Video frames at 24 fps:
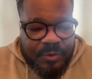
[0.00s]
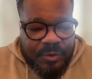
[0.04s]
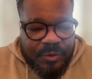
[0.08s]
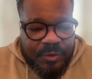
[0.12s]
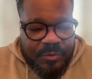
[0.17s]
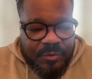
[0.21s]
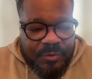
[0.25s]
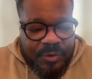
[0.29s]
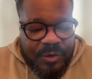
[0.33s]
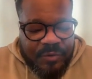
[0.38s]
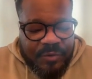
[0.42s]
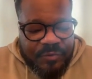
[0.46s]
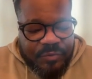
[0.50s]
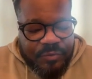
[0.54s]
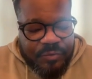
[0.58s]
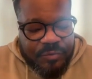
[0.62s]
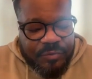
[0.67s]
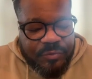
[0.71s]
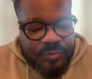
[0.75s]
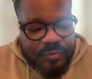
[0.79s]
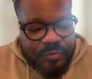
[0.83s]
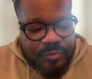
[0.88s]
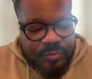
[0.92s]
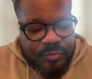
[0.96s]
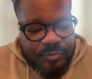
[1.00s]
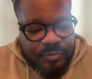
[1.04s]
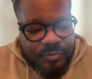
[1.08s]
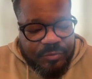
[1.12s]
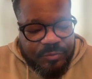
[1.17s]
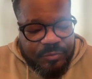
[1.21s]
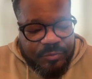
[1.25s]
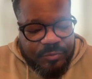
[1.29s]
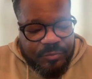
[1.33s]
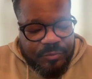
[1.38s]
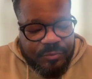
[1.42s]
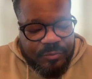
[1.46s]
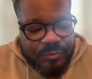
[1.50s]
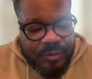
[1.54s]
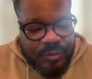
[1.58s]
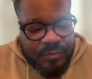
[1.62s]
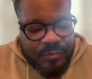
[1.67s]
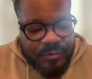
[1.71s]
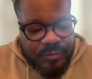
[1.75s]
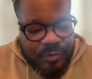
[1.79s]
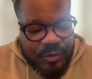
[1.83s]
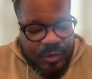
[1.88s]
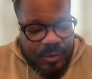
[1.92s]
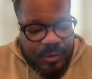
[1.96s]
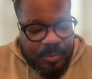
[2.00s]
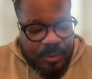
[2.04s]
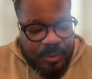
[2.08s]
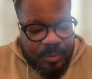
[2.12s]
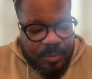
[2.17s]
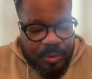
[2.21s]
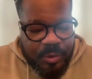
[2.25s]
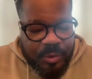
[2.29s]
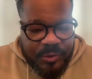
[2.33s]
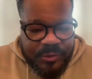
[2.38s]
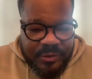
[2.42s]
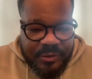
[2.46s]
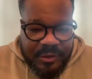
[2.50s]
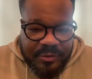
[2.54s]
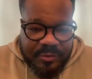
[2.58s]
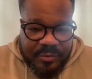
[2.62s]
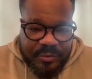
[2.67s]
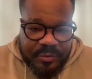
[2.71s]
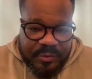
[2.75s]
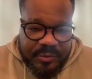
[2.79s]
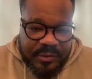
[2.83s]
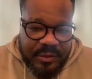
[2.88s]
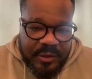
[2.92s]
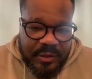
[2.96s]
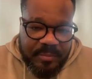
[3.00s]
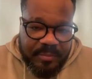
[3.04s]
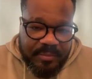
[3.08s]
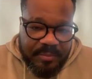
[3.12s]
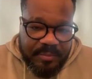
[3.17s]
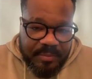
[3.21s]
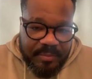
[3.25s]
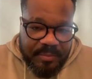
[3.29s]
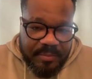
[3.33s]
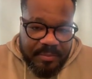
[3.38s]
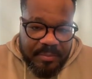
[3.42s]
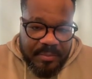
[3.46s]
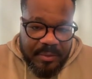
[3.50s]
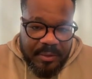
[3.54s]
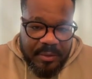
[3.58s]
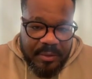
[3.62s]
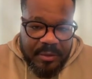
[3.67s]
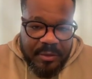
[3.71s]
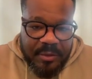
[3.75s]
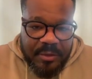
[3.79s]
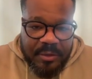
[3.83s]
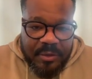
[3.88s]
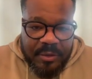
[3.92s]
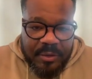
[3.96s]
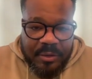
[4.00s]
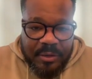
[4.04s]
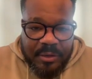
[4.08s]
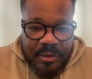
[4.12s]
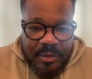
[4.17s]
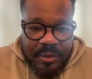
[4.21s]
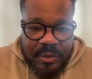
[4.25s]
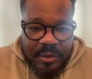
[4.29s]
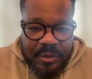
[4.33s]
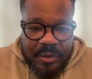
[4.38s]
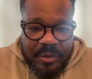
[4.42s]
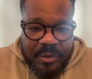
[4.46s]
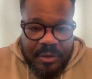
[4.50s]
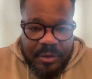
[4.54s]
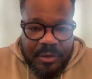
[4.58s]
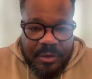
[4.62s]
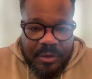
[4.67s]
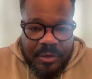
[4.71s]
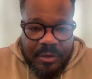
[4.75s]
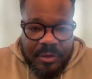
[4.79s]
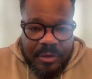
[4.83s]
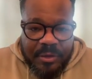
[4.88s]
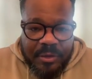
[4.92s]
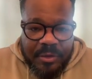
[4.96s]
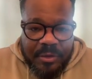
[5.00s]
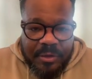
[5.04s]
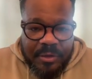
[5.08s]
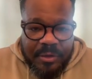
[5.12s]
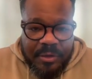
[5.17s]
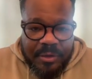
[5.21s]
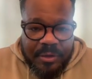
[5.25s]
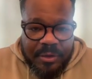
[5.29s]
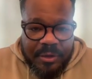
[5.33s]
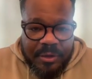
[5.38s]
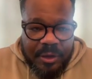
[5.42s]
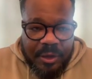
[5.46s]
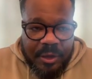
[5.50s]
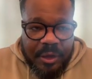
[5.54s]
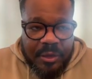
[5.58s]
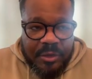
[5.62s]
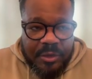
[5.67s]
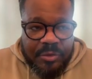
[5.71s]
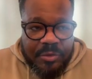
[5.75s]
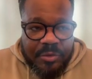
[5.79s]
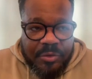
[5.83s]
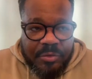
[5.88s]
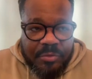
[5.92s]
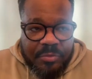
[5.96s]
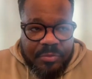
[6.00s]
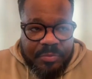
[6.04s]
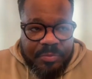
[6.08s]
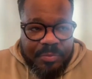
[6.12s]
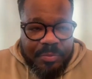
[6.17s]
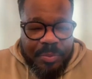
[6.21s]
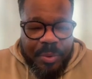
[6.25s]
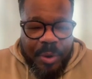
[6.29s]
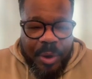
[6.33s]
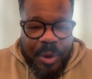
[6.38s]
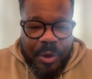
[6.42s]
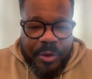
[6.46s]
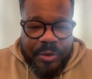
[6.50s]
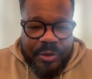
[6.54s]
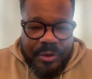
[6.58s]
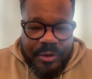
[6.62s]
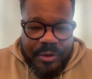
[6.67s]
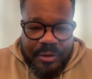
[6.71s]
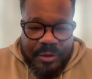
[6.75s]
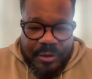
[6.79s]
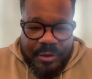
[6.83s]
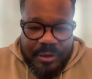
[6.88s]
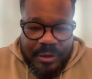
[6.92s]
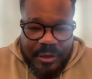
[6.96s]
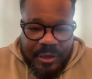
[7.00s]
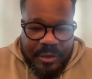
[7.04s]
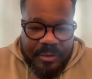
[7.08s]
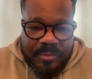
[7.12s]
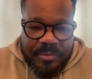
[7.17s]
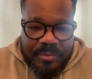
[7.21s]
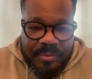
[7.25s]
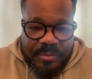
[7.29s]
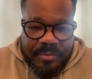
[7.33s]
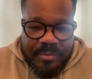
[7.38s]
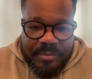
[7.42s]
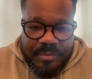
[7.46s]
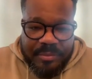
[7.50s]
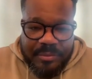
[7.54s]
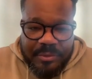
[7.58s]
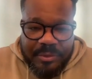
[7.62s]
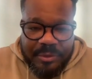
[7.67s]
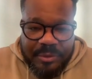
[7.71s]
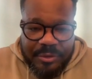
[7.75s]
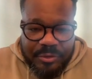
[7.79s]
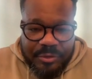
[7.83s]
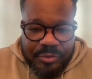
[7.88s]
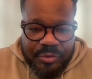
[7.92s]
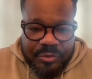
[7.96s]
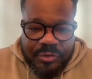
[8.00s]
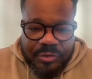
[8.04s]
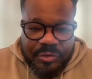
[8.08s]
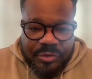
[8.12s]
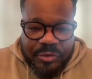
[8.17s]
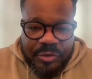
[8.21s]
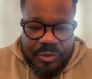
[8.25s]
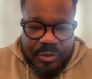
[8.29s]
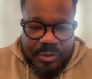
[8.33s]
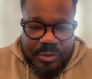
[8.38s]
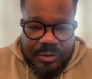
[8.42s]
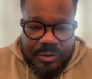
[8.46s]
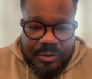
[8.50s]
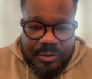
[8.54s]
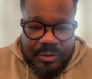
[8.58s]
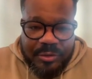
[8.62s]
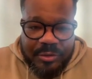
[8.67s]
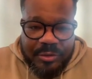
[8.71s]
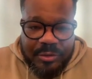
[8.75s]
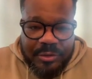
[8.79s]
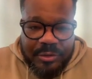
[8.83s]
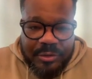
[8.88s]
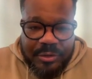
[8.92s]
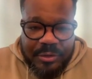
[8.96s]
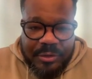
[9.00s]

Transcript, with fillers: we we have to we have to keep a process with him uh, and don't burn him too soon.